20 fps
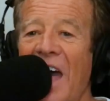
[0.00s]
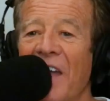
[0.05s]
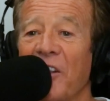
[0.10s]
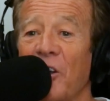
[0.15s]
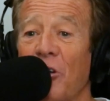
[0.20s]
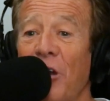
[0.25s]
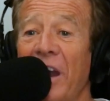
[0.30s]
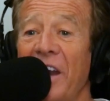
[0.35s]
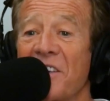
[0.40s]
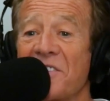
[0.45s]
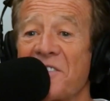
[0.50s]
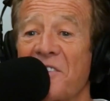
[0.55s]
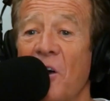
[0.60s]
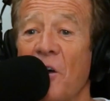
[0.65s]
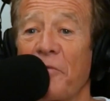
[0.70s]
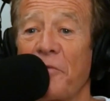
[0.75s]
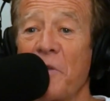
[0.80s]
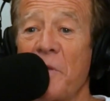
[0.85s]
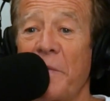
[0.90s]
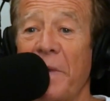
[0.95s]
And greatest
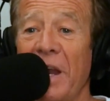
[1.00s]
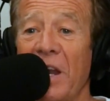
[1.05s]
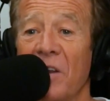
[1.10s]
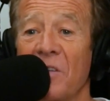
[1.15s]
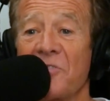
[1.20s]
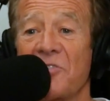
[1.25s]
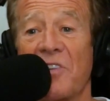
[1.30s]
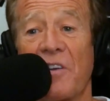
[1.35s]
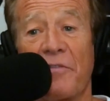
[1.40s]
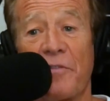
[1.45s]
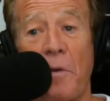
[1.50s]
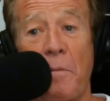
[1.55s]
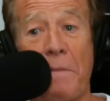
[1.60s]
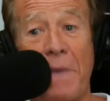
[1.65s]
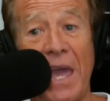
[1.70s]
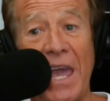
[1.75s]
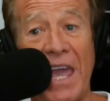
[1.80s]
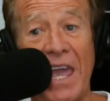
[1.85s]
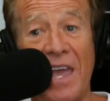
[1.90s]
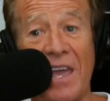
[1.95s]
song from the Beatles, for
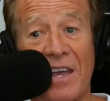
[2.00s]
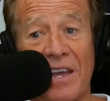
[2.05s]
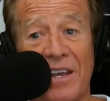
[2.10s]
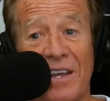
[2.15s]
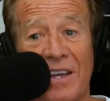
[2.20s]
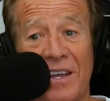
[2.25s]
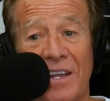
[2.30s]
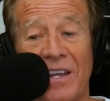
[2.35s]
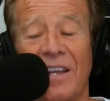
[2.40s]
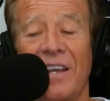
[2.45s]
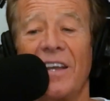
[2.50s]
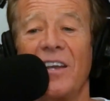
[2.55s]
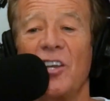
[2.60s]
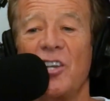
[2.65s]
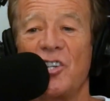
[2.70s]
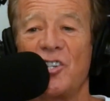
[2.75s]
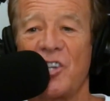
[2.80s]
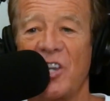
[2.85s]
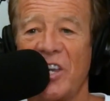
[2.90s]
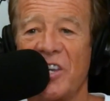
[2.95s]
me,
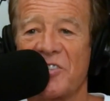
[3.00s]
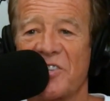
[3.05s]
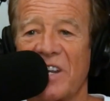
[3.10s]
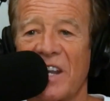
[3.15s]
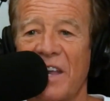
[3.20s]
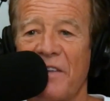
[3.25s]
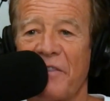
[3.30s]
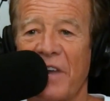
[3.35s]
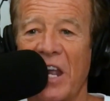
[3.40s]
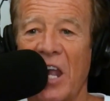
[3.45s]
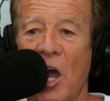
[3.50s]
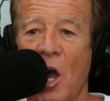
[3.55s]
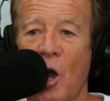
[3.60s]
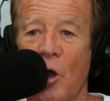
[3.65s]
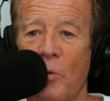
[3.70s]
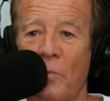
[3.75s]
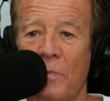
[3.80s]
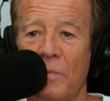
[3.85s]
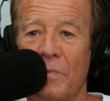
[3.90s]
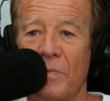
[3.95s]
She's Leaving
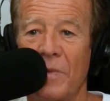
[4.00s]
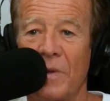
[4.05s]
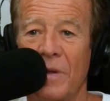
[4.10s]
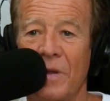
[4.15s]
Home.